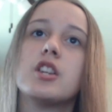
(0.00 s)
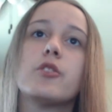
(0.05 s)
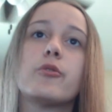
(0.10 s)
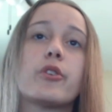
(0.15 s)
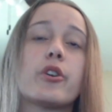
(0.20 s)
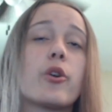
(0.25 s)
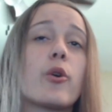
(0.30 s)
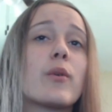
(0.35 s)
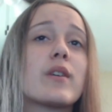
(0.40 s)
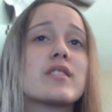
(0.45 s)
you
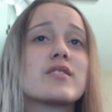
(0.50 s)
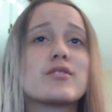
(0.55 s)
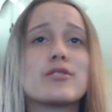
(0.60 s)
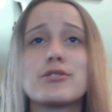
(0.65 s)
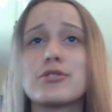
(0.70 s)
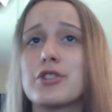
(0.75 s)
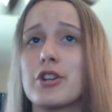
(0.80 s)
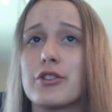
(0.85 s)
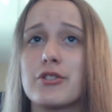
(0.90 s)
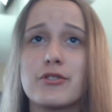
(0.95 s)
can always
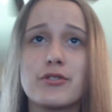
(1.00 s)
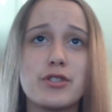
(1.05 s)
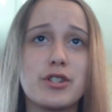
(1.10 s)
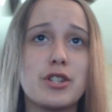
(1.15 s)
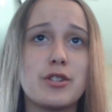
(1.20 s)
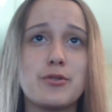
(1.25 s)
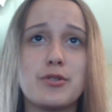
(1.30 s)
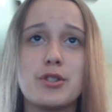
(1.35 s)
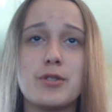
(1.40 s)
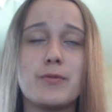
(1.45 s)
search other
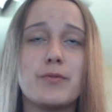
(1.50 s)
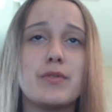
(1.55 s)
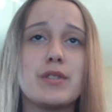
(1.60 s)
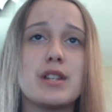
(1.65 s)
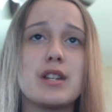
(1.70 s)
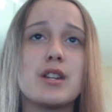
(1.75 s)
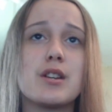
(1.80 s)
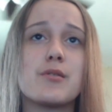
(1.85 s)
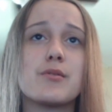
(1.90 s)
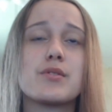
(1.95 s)
YouTube
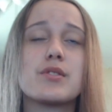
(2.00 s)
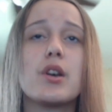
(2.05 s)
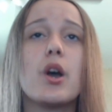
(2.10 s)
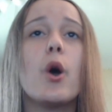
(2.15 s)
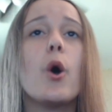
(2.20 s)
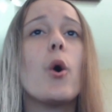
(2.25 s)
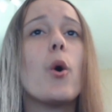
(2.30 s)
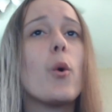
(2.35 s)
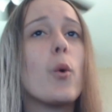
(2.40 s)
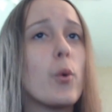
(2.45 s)
videos,
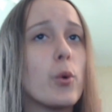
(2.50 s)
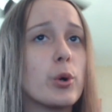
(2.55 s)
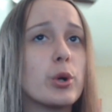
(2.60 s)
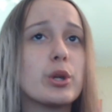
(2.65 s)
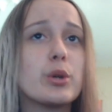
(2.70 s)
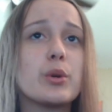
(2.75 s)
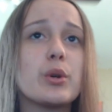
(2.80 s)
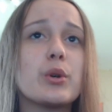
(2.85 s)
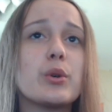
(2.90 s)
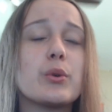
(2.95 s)
or
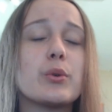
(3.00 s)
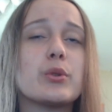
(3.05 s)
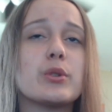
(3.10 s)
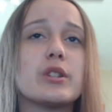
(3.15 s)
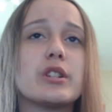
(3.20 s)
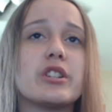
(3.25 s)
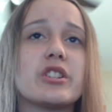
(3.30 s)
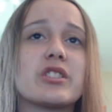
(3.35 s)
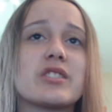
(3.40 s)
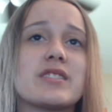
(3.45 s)
you can Google
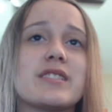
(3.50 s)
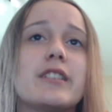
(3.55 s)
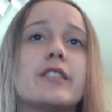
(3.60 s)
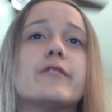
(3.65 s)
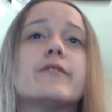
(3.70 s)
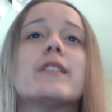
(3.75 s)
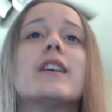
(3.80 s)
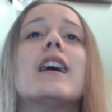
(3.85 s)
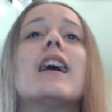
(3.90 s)
it yourself.